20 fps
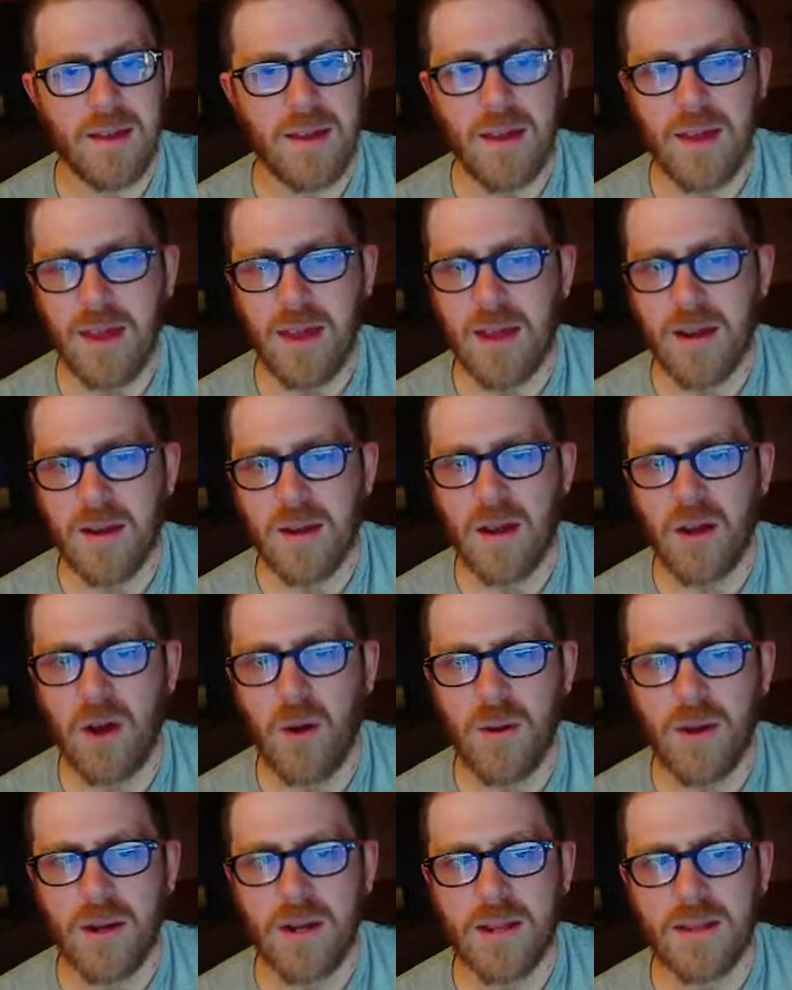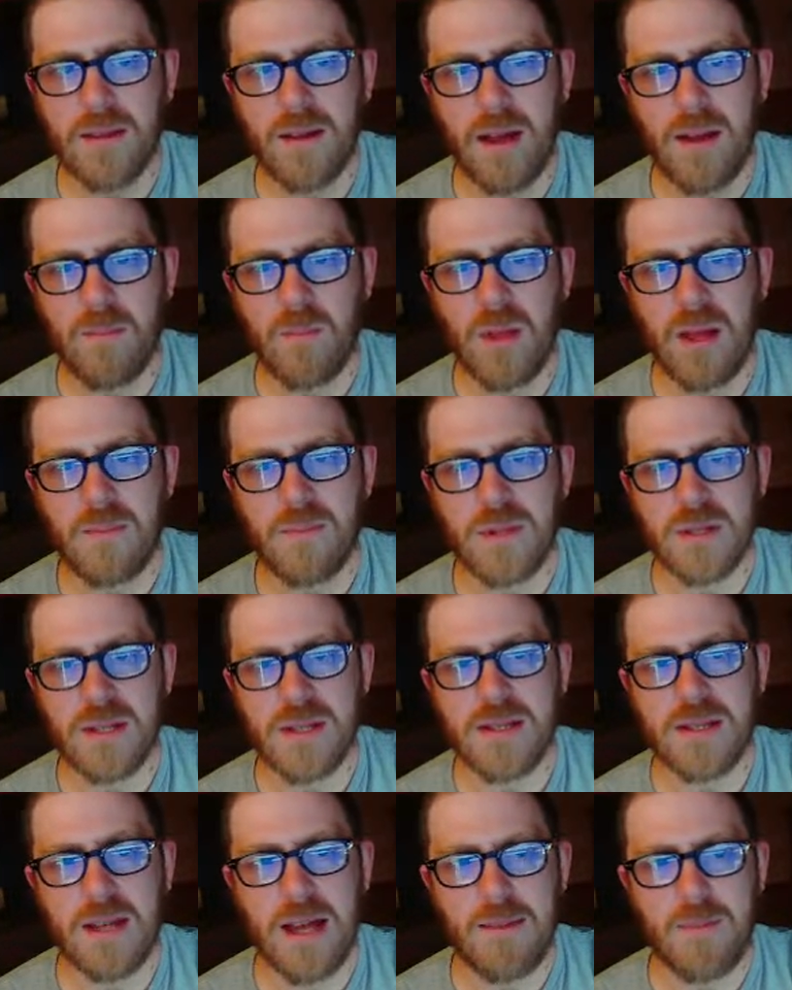In an alternate timeline, when the
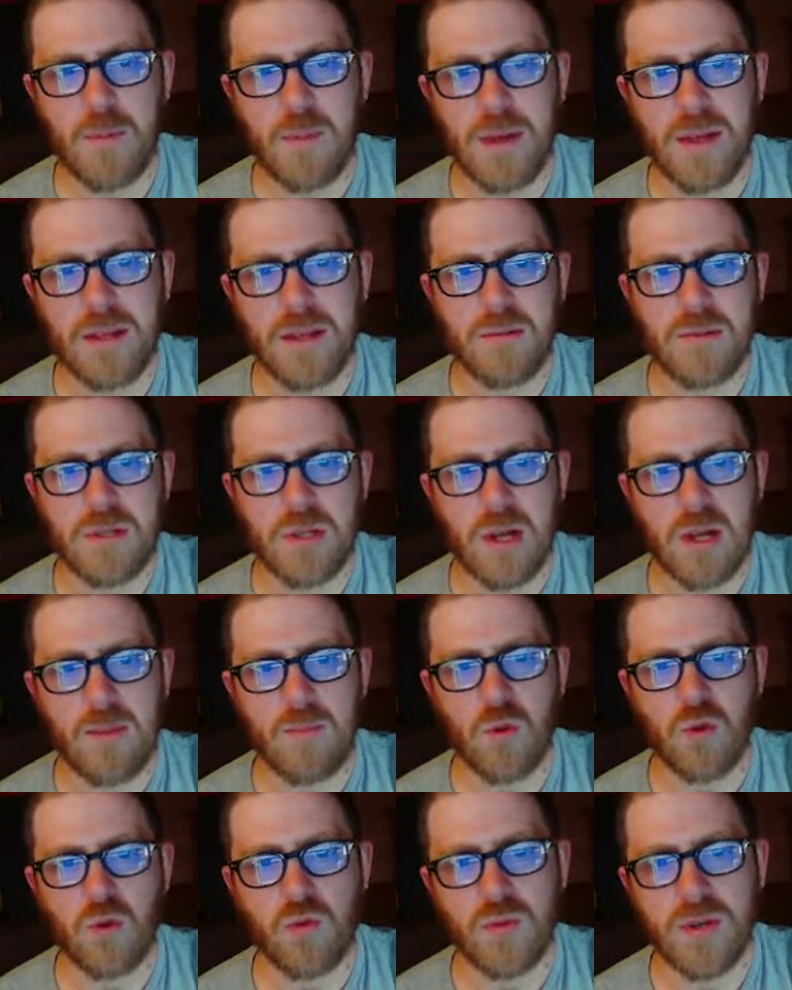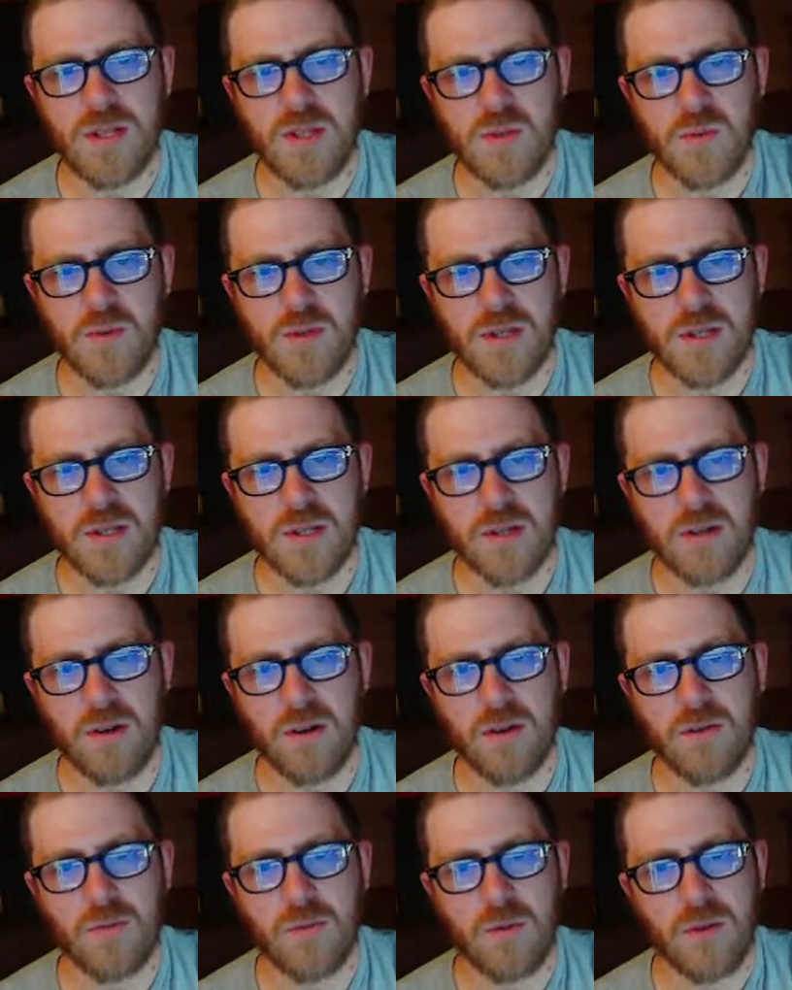Cybermen used Time Lord resources to
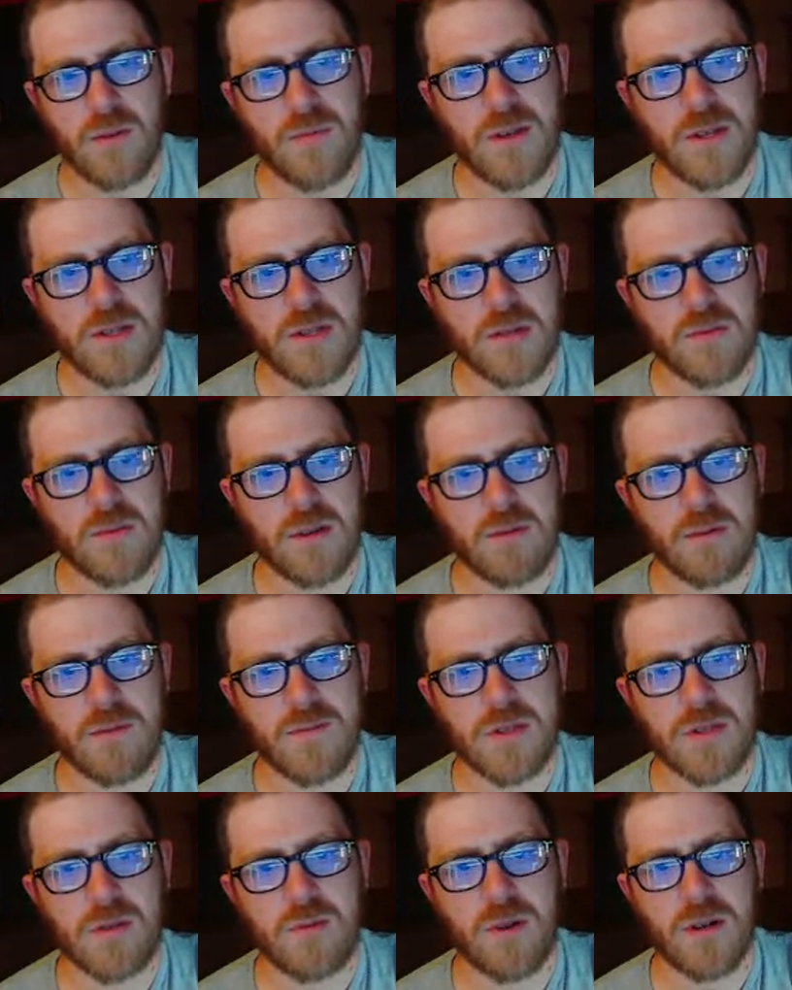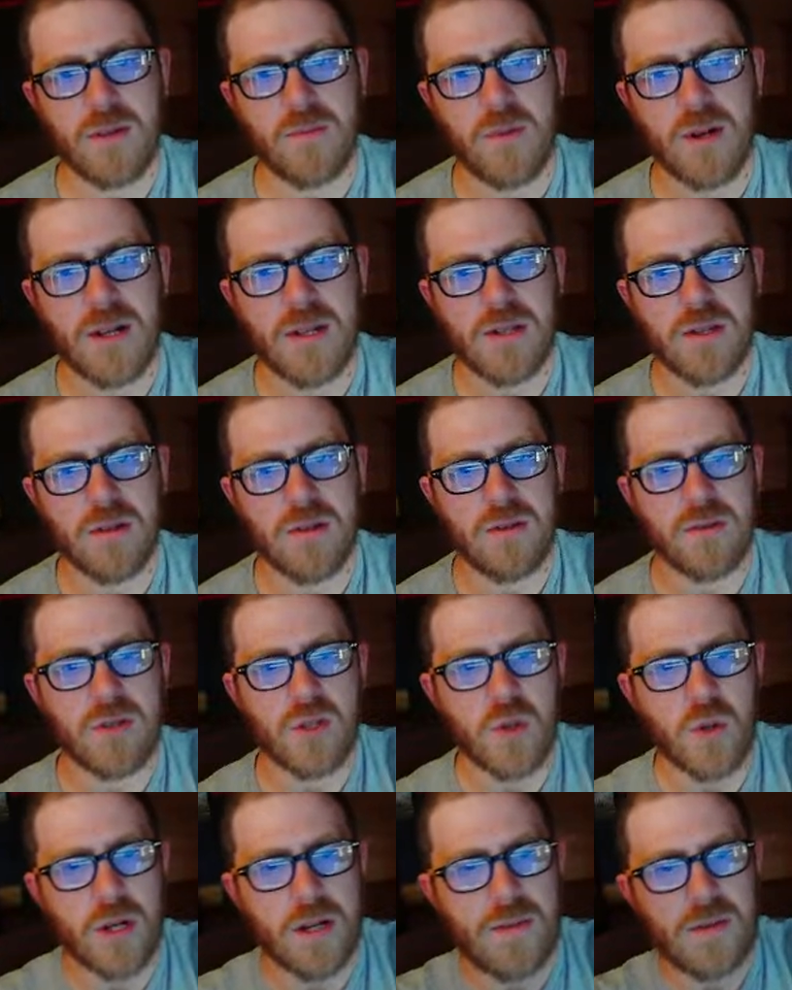conquer all of history, when a squad of
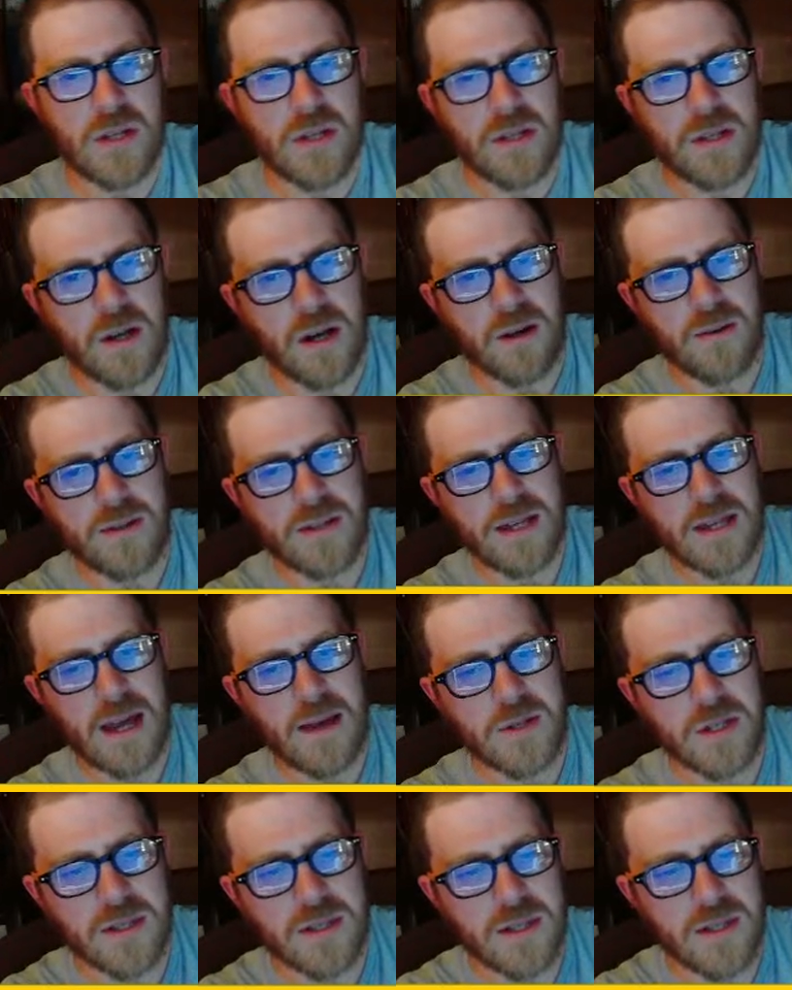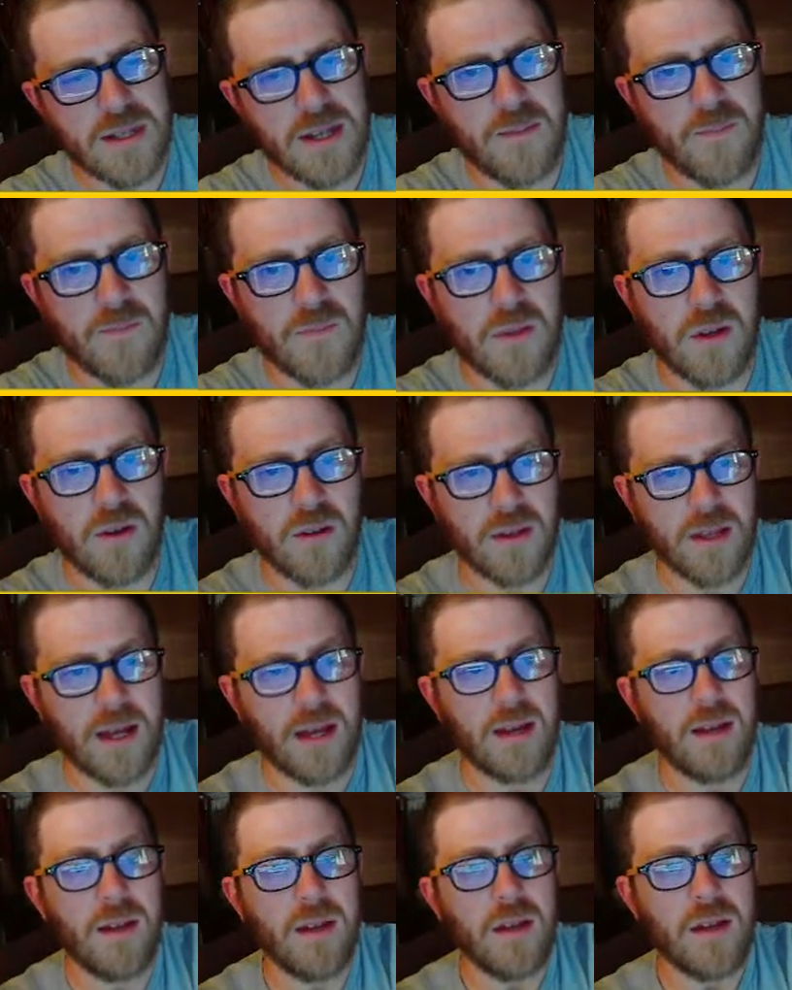Sontarans captured the 10th Doctor,